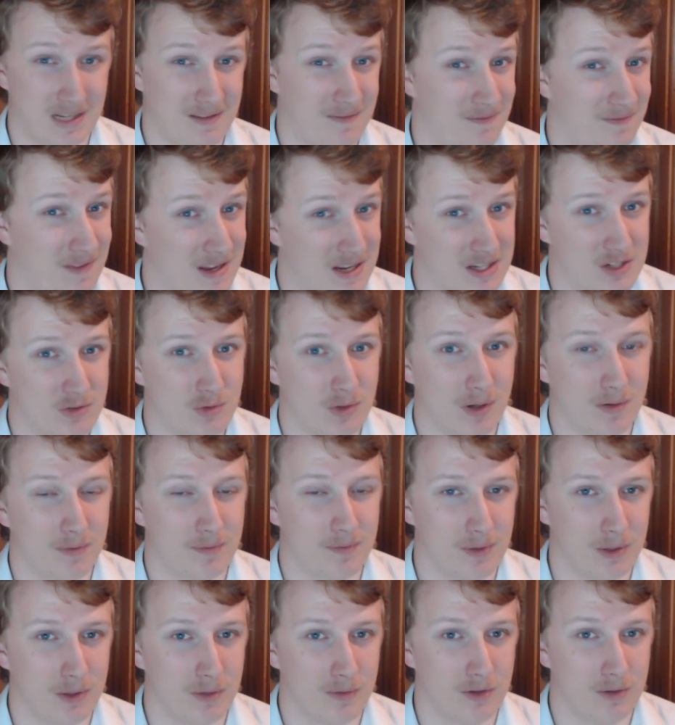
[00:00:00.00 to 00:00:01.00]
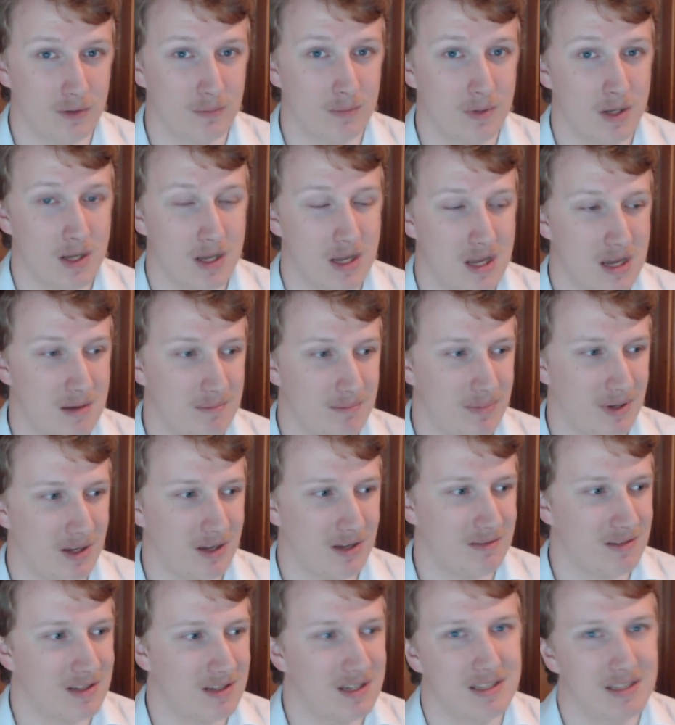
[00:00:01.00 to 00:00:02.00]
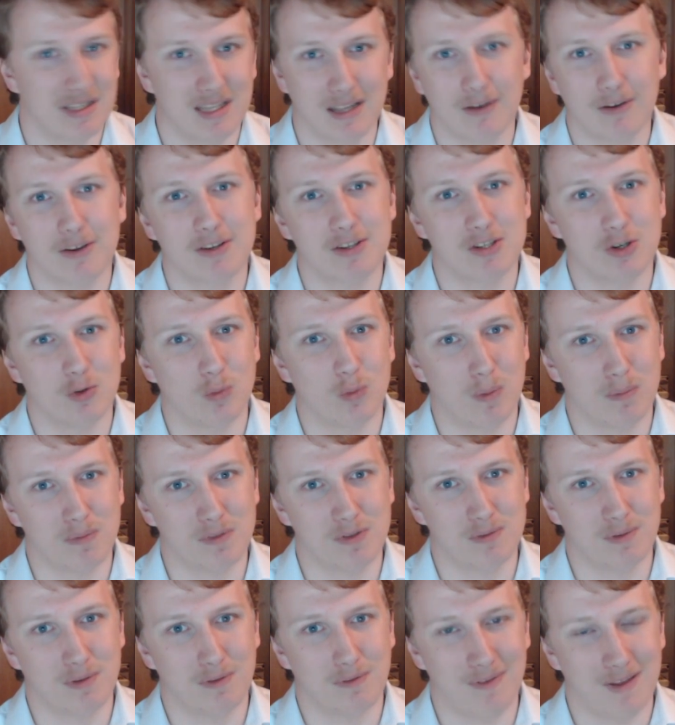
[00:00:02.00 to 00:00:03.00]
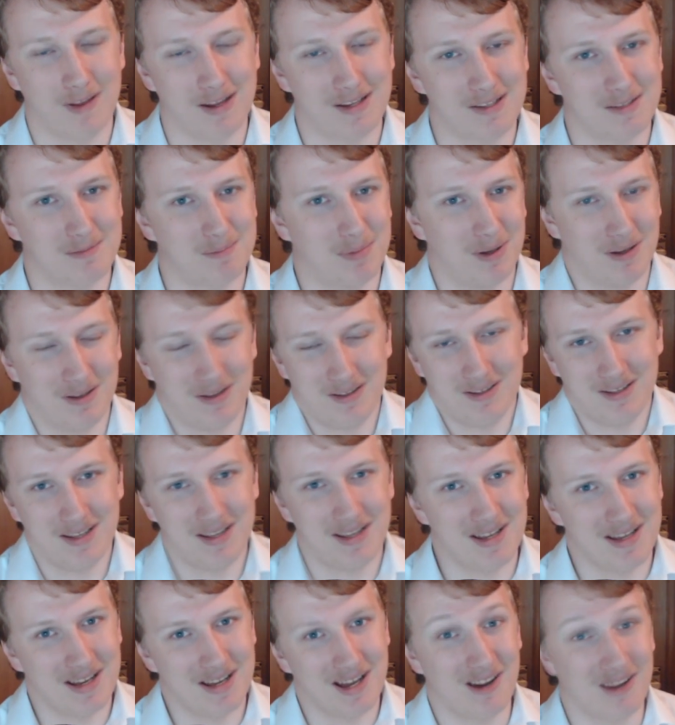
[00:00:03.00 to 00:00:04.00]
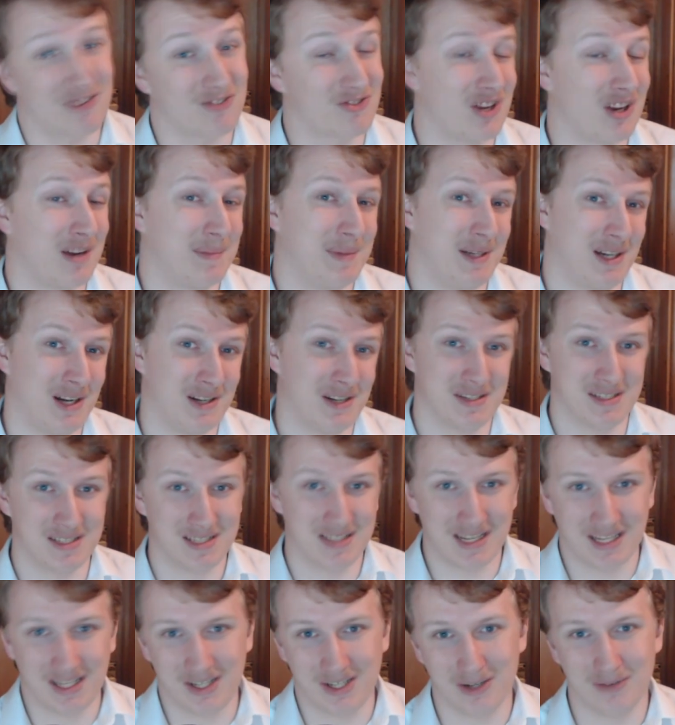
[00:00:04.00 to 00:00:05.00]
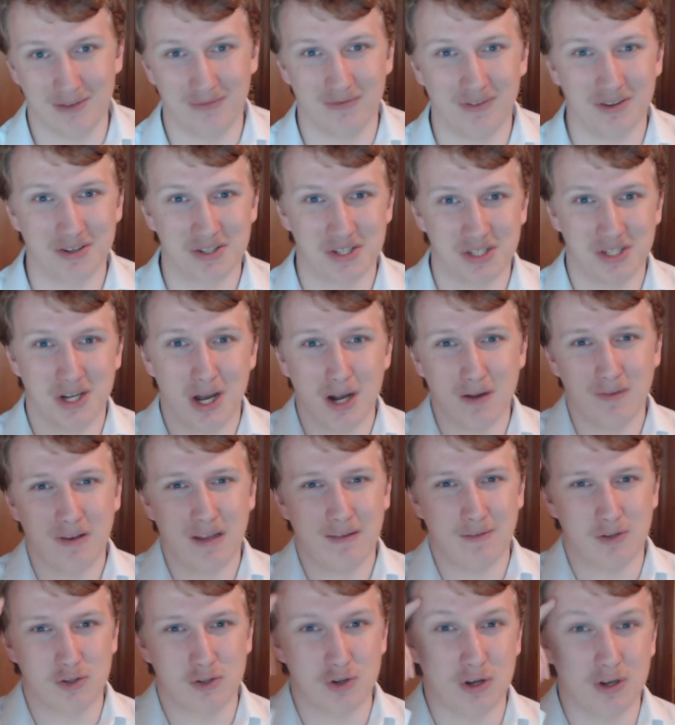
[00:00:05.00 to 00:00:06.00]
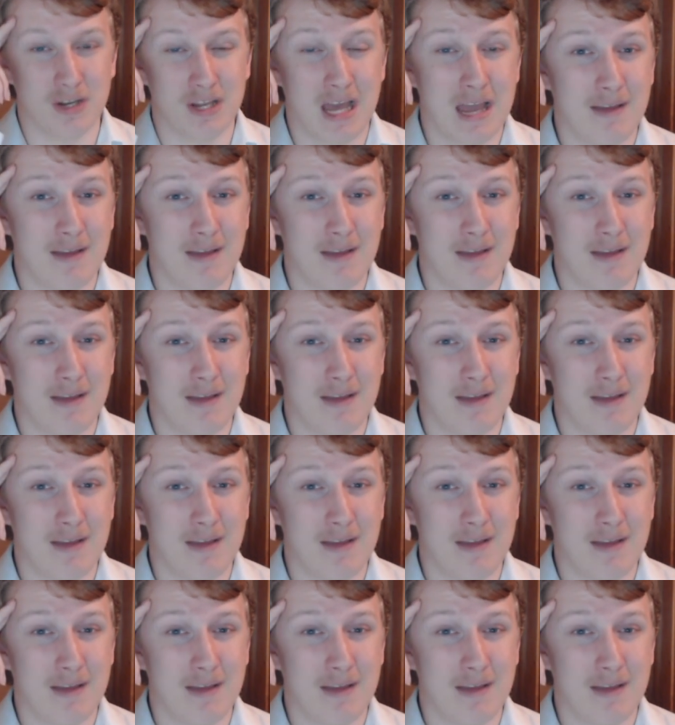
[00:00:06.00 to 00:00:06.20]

I fixed quite a few of them, but there are still problems to be fixed, but I'll try my hardest. Thank you all for watching. Hopefully you have enjoyed.